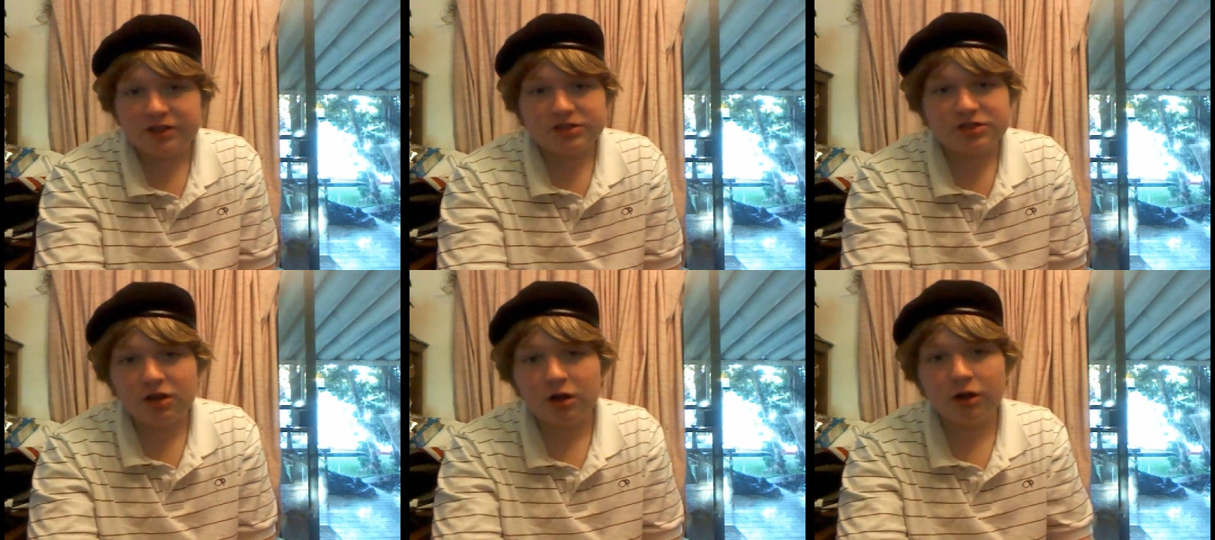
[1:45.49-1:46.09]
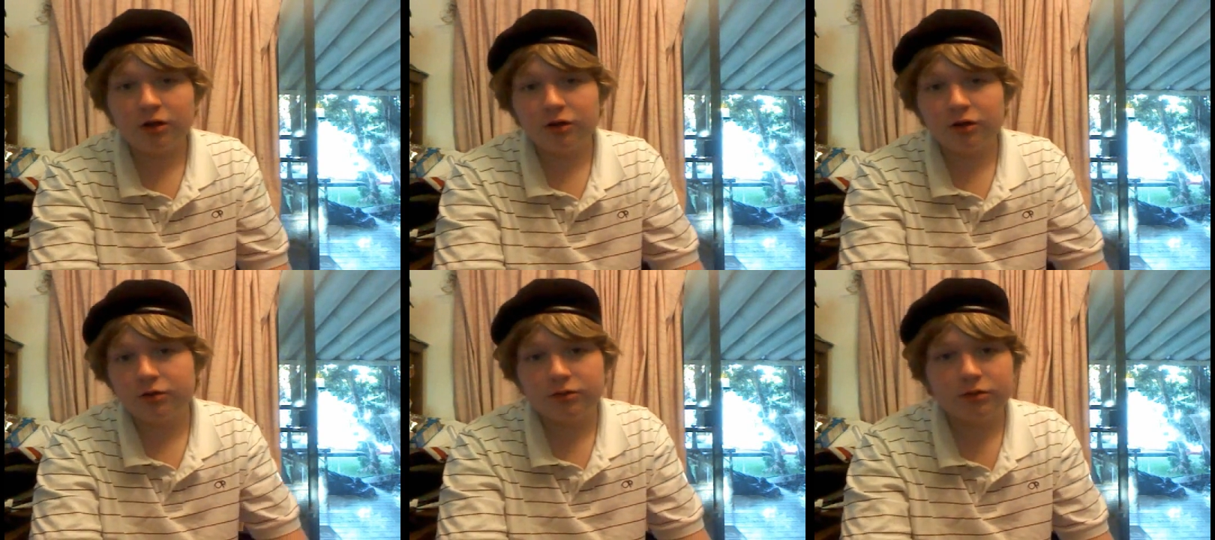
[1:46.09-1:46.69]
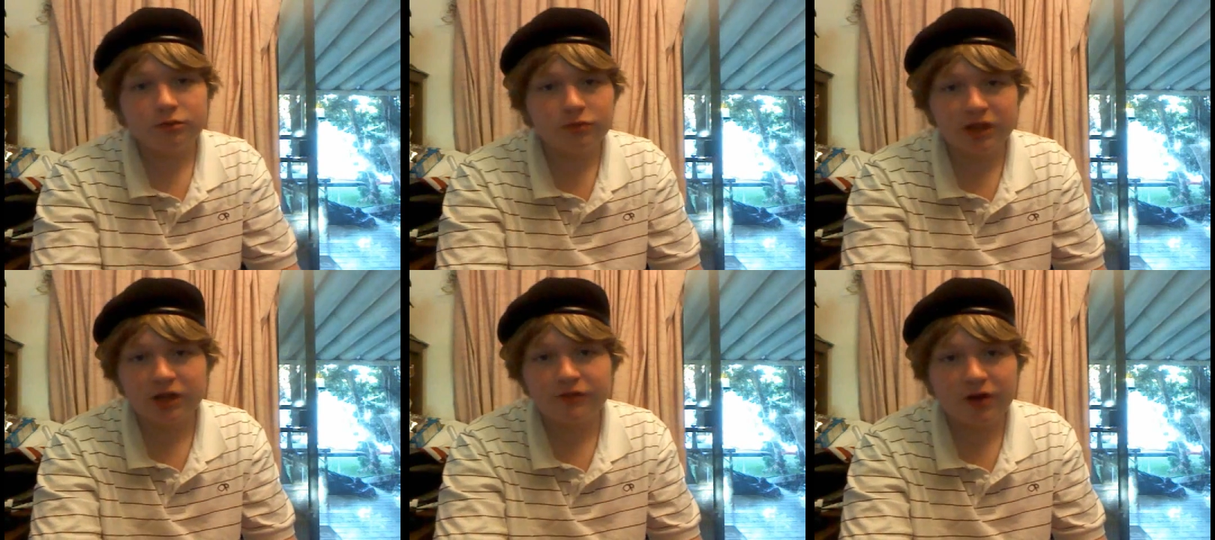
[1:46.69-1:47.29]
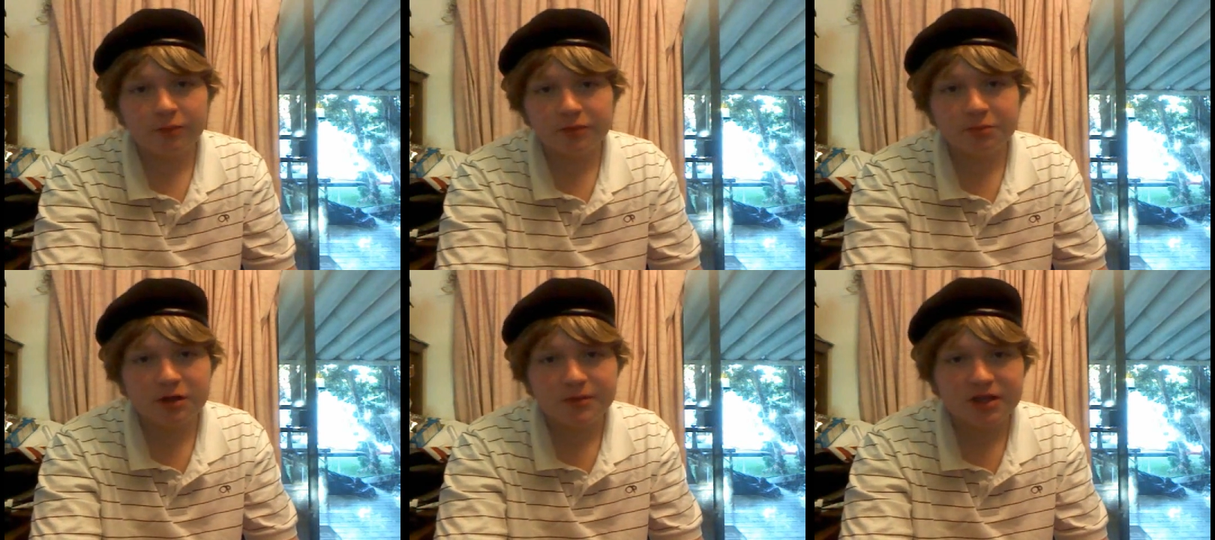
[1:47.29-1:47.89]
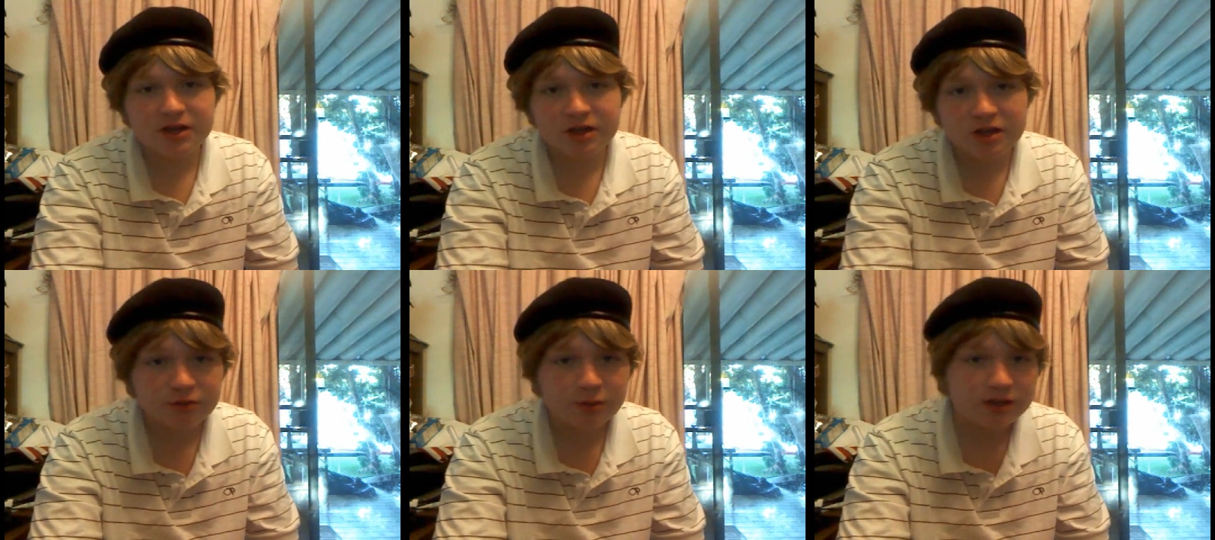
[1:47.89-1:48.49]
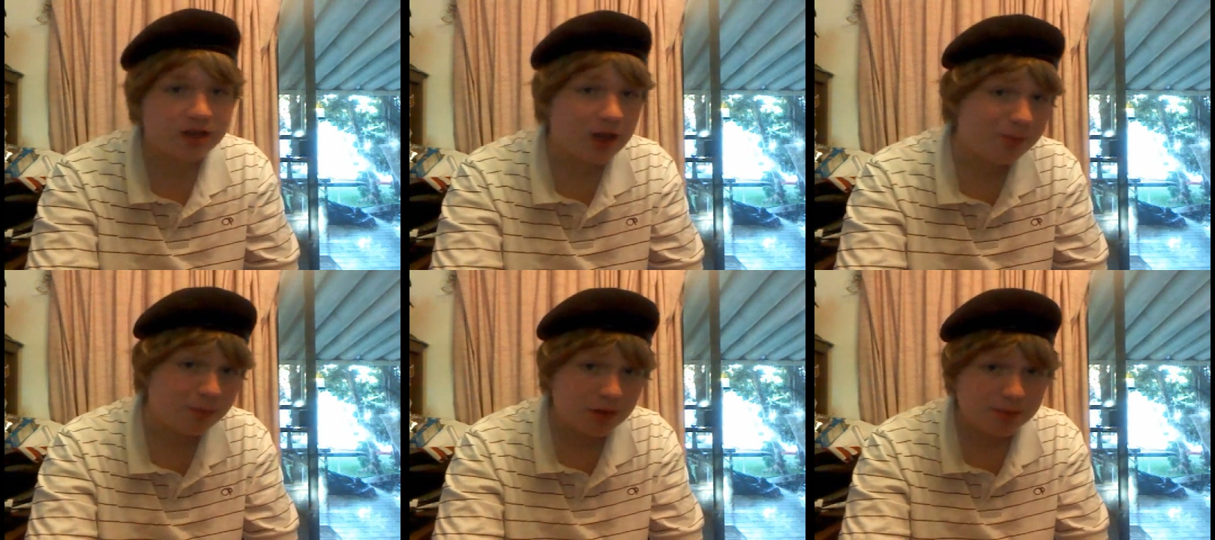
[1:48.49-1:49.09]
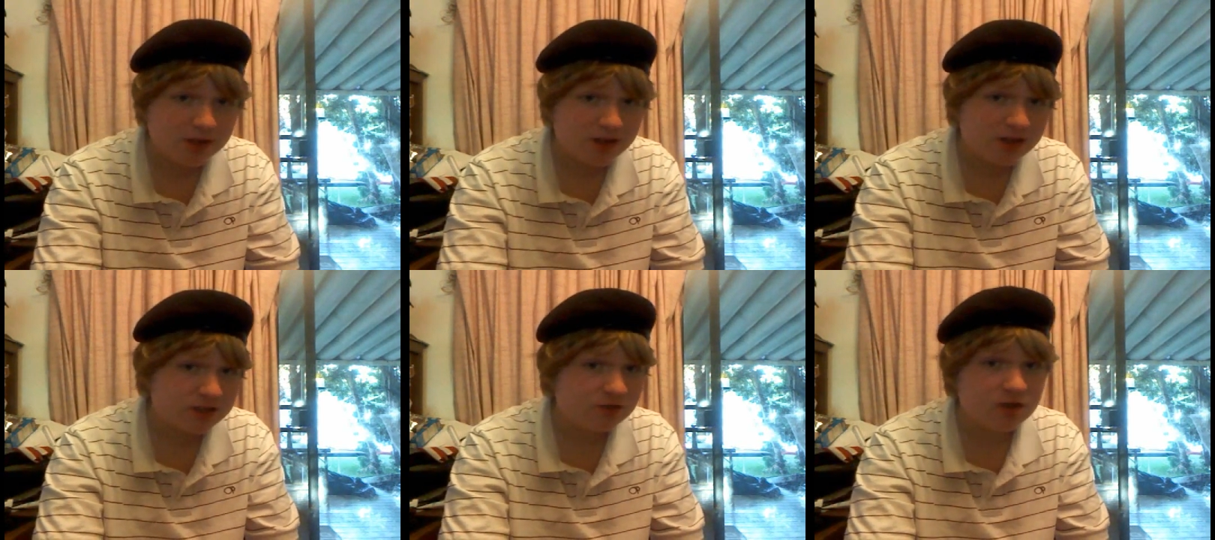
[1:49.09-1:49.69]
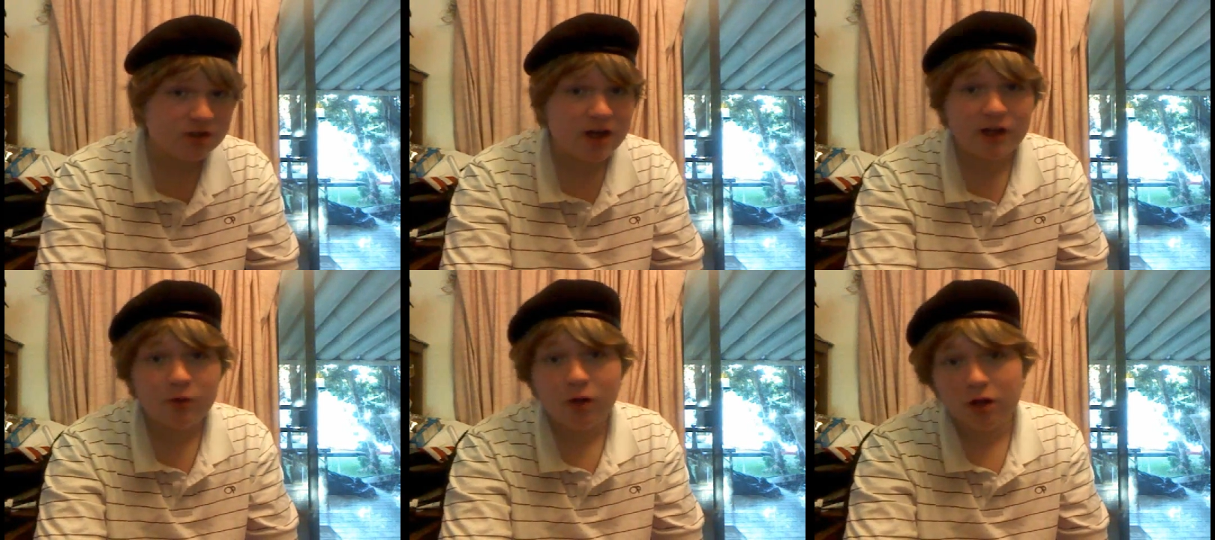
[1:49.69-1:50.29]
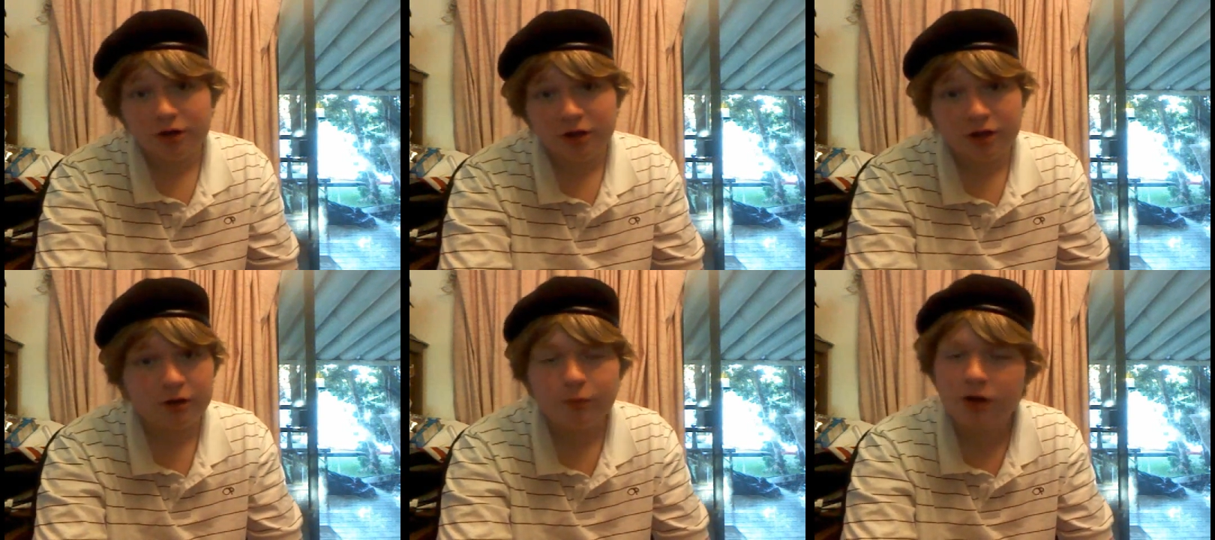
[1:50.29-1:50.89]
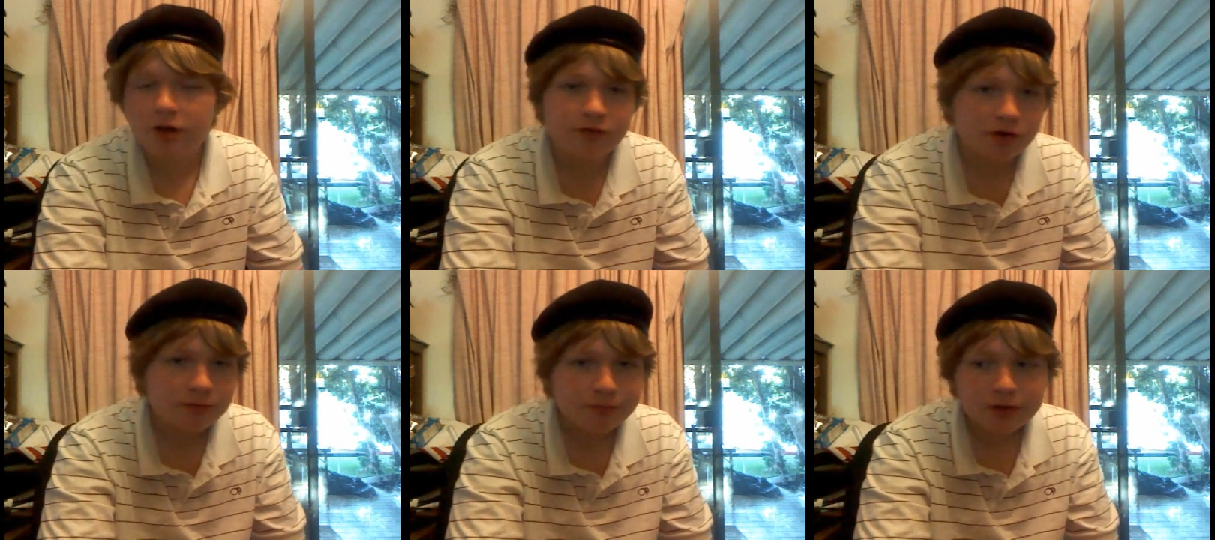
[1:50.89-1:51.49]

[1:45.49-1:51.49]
It's all relative on what BB it is and what type of BB it is and if they're the high quality or whatever.